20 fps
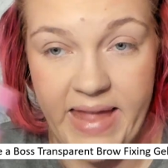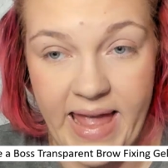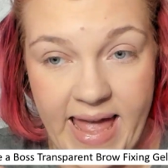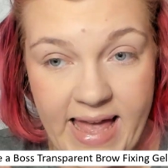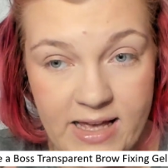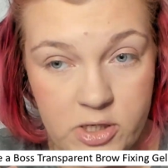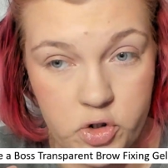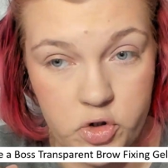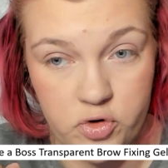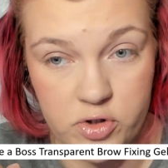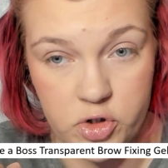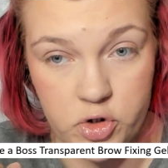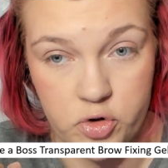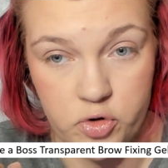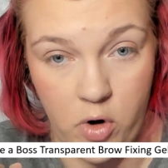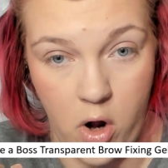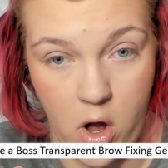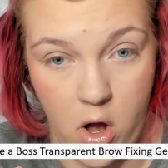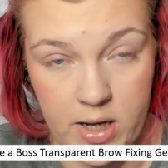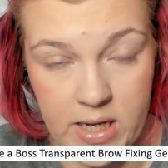Extra
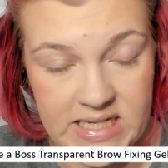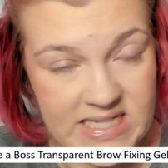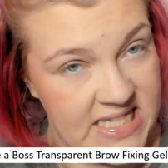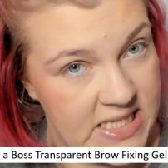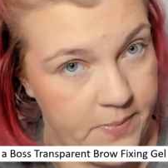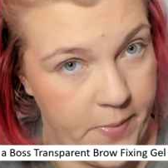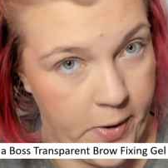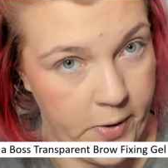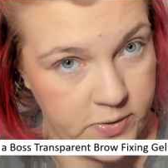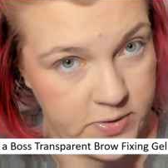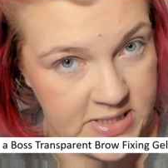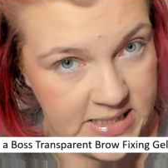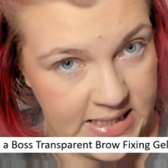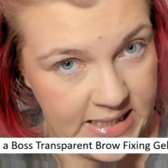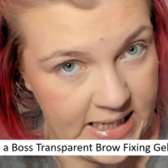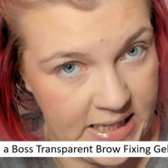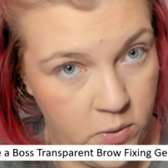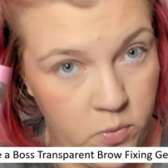strong, supposedly.